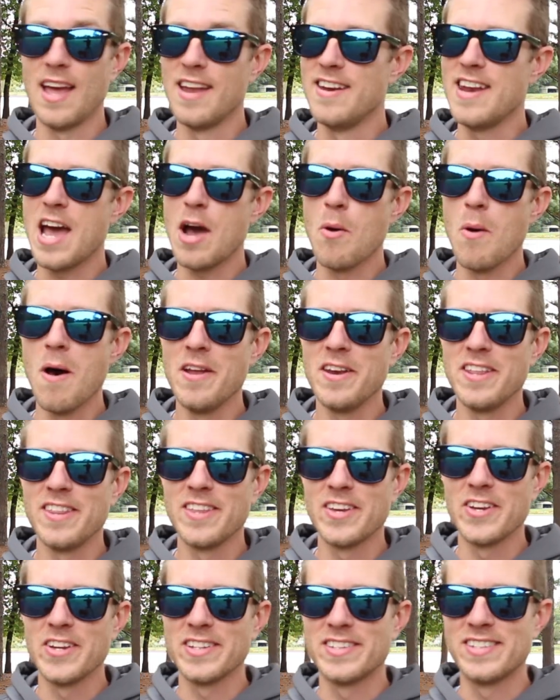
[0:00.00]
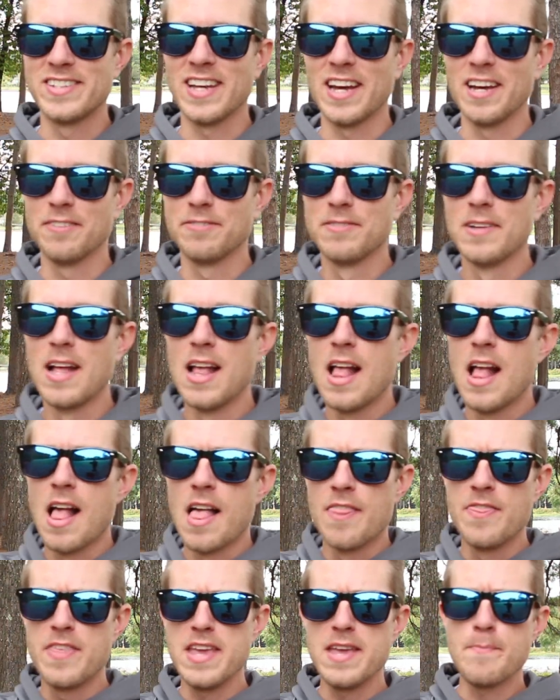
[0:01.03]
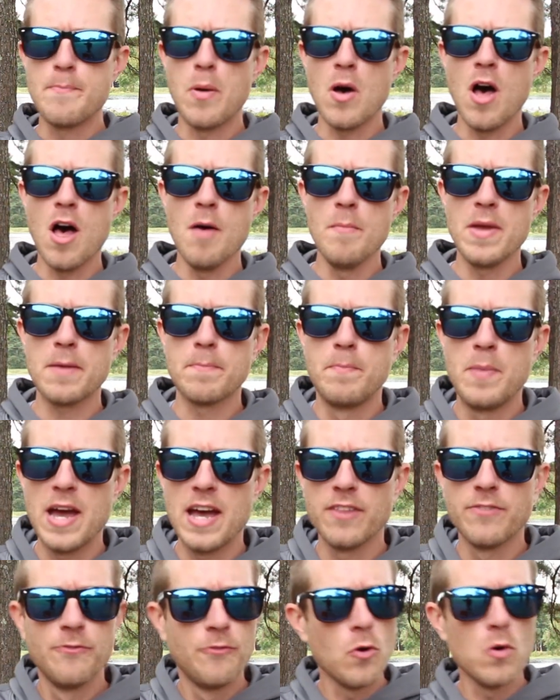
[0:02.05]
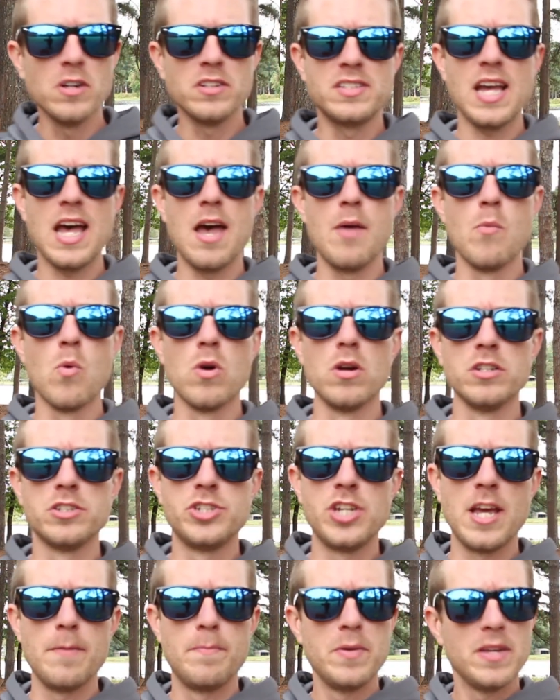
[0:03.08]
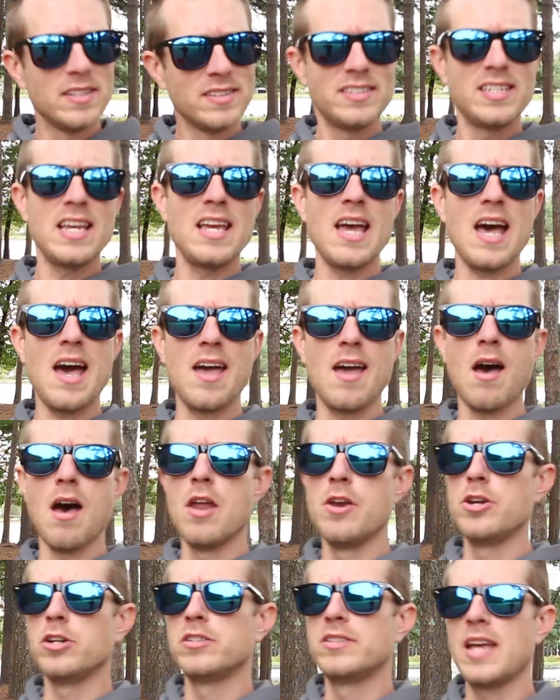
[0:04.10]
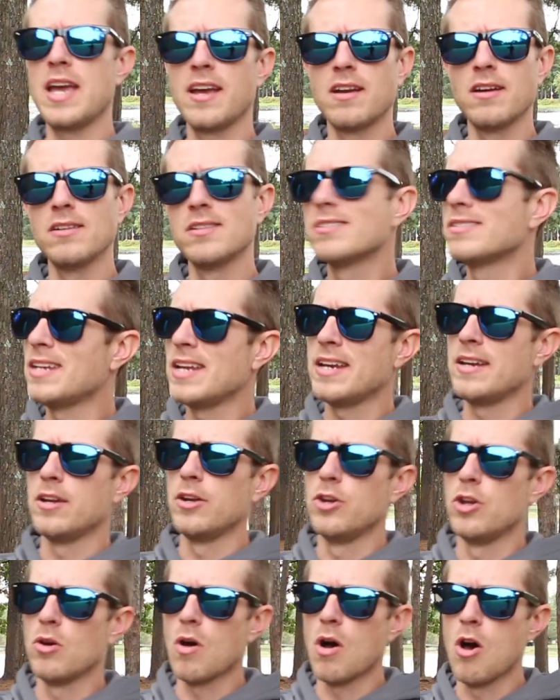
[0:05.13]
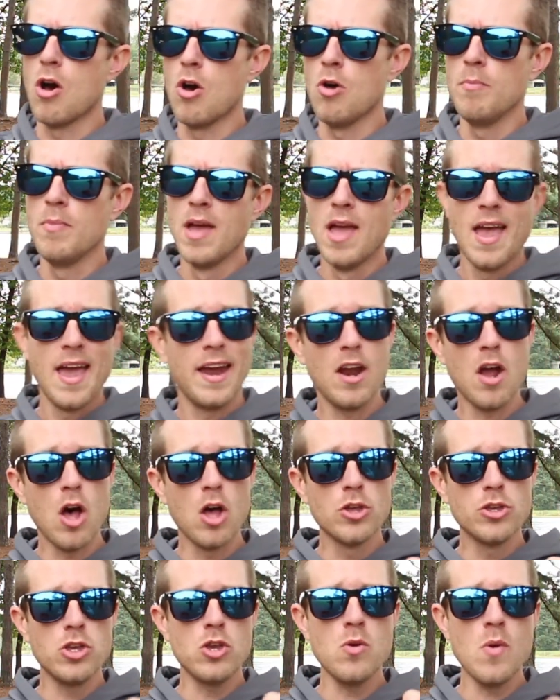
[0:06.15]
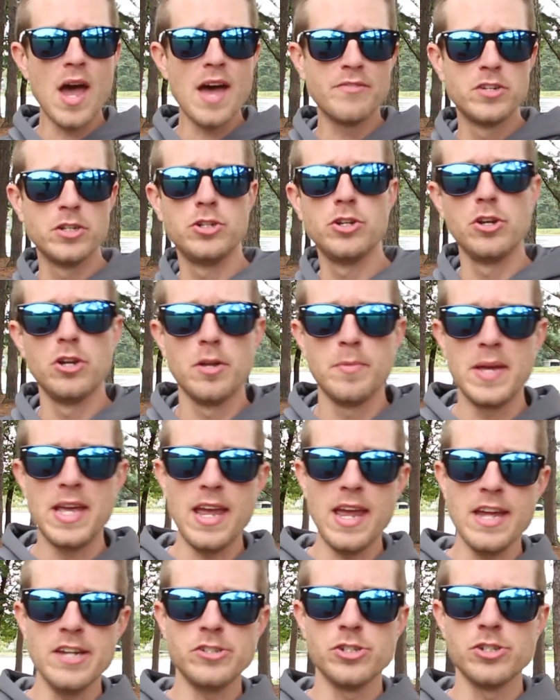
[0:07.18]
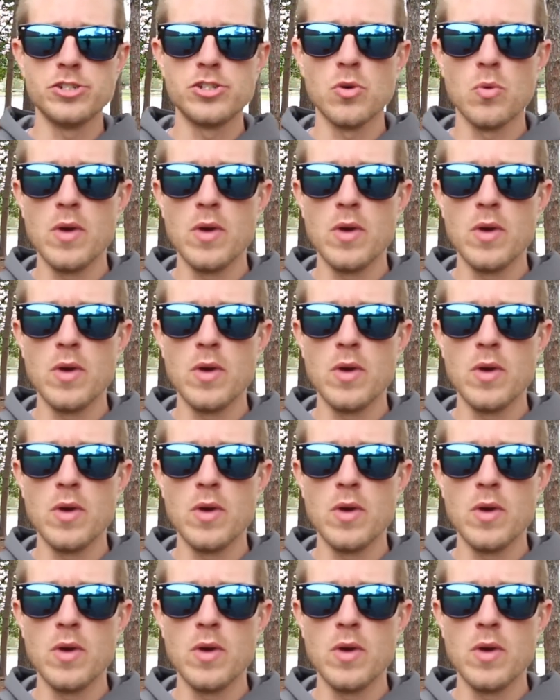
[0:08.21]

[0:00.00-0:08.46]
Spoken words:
Now on to the good stuff. The Paul McBeth, 4-time world champion Ti Undertaker, is needing a new home, and all you have to do to be entered to